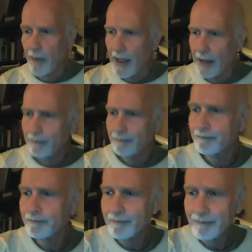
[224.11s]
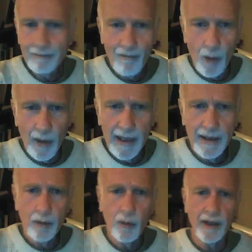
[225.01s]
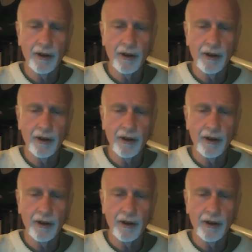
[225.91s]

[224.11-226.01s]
But what I did was